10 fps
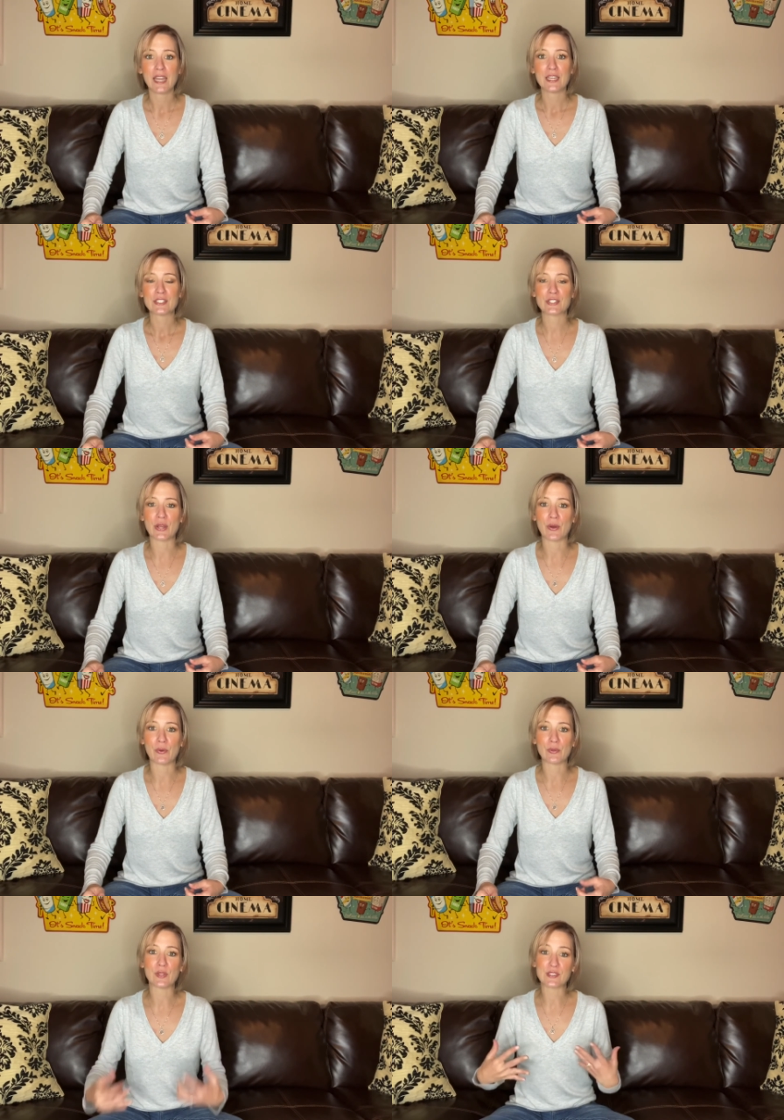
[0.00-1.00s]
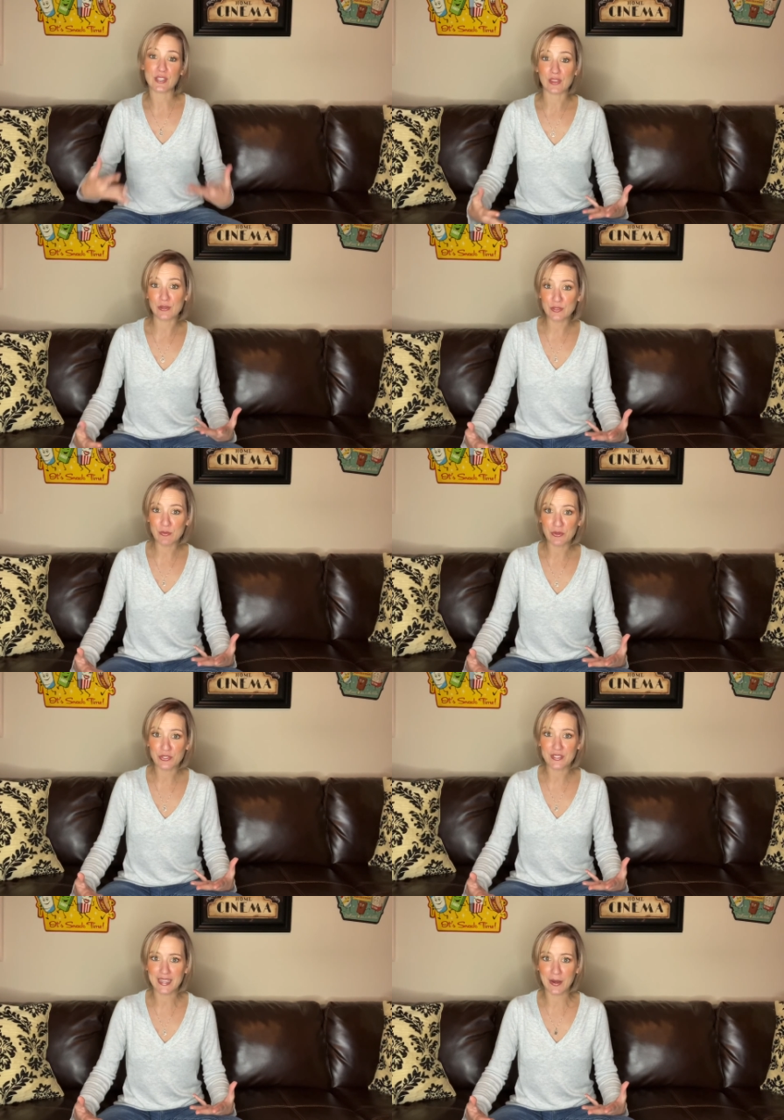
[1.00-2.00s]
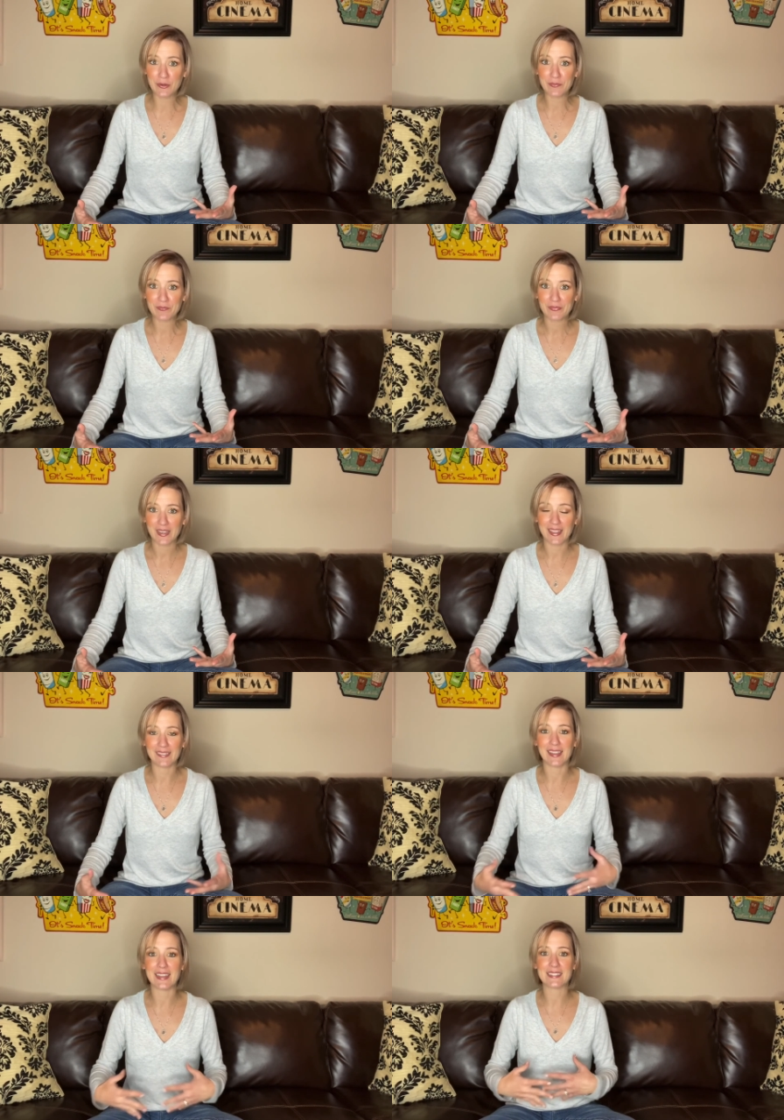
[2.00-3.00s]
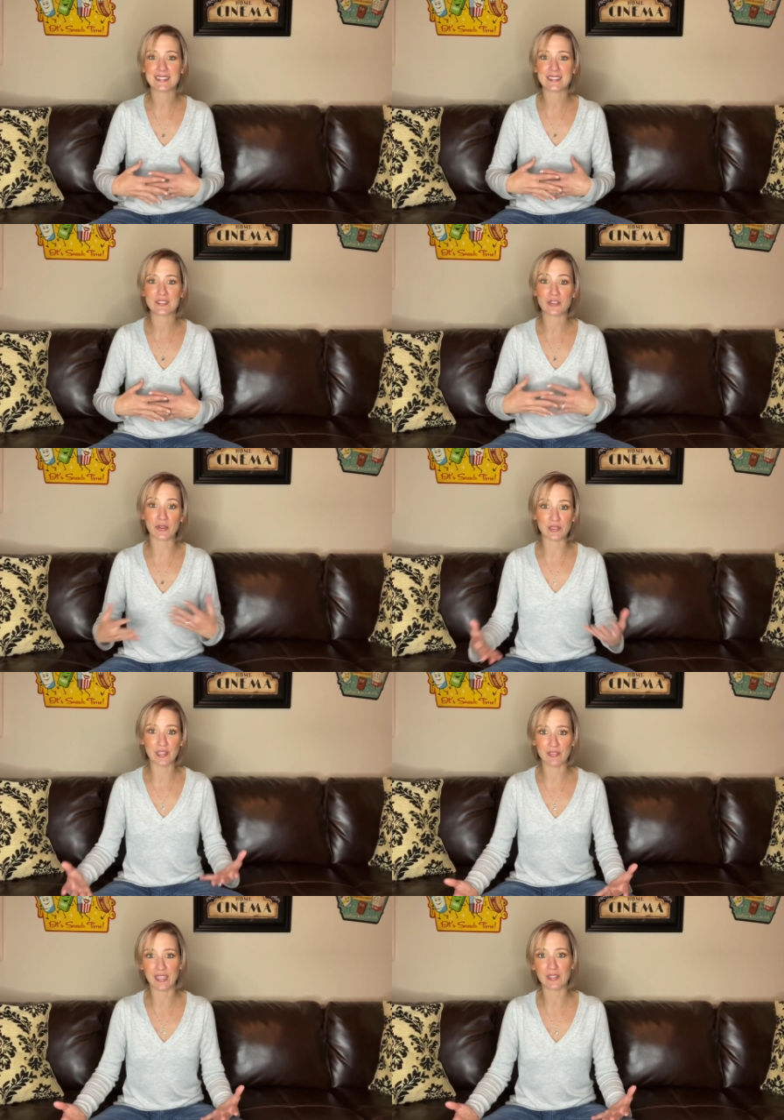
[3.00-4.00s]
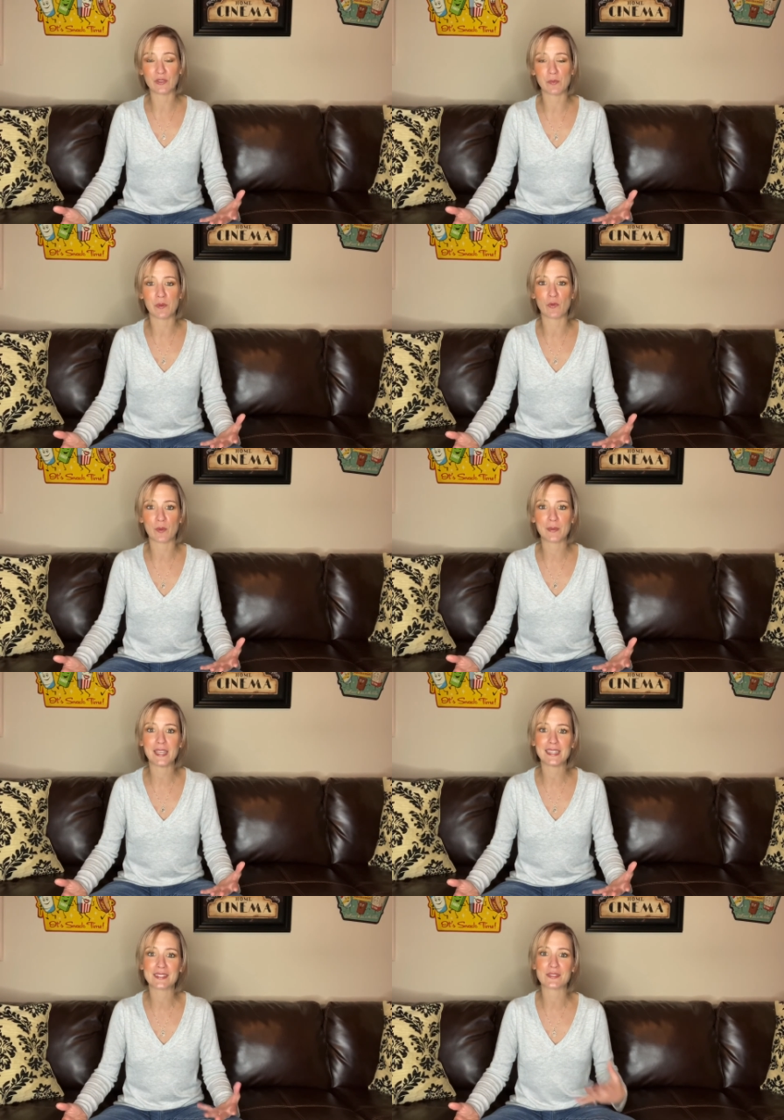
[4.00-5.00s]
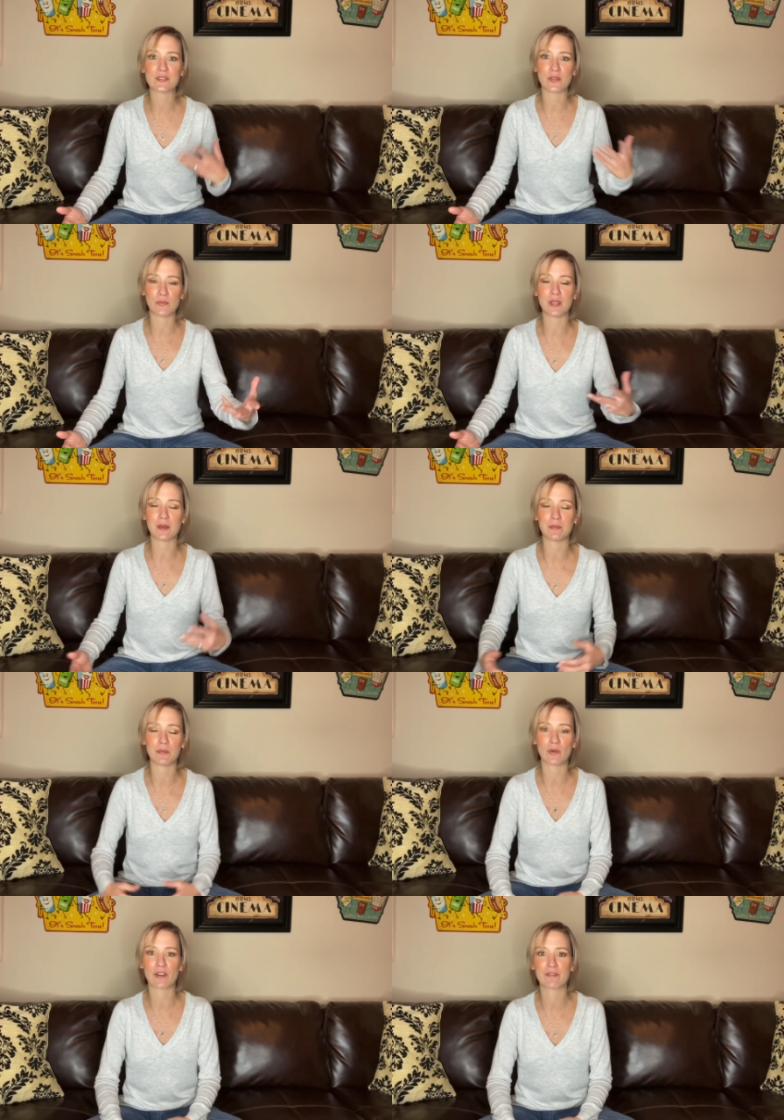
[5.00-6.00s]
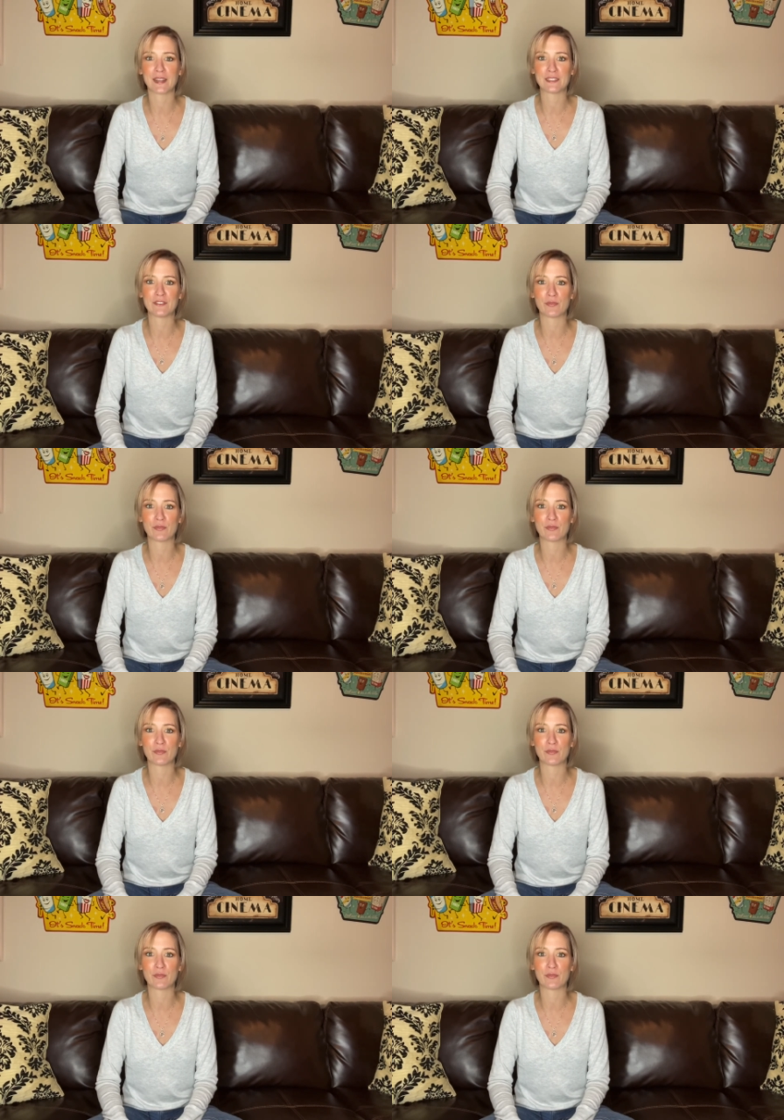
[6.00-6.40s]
So let's get those emotions out and let's start living in a little bit more peace so that we can be more effective